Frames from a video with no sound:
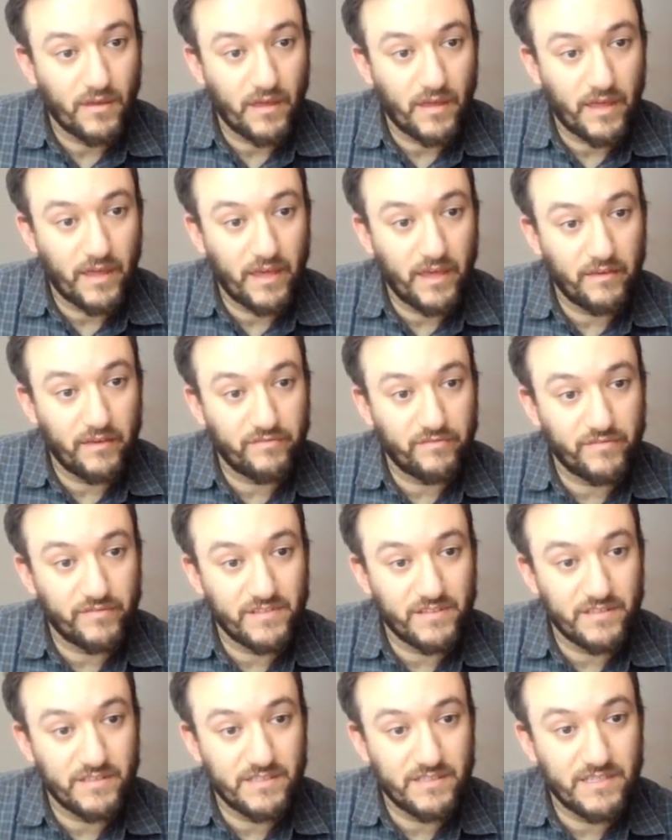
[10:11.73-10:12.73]
if
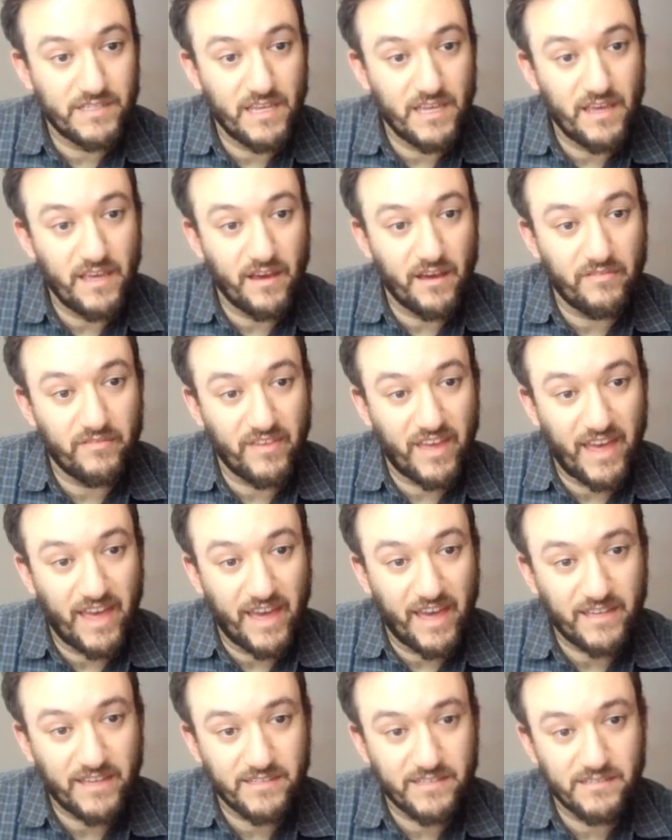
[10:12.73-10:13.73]
T of
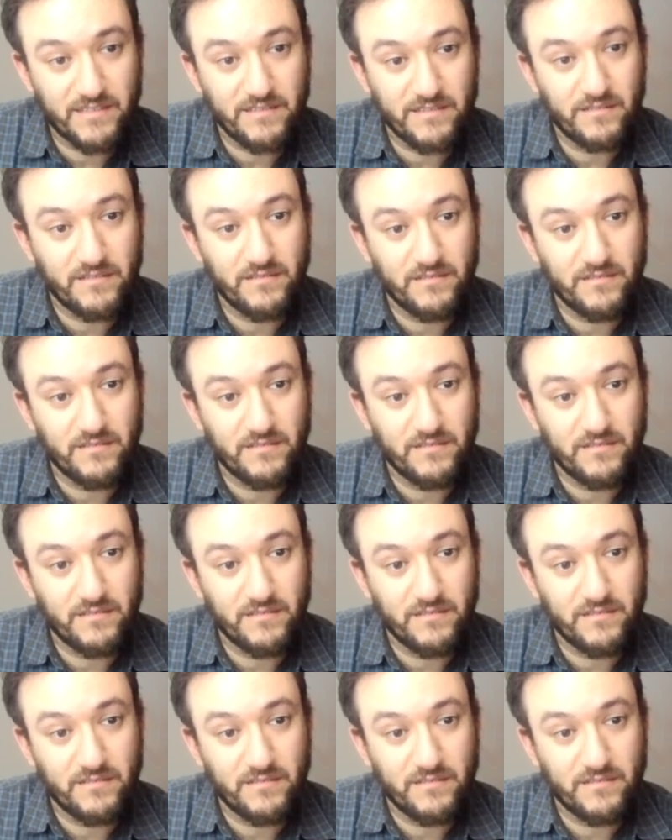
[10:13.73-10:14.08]
x,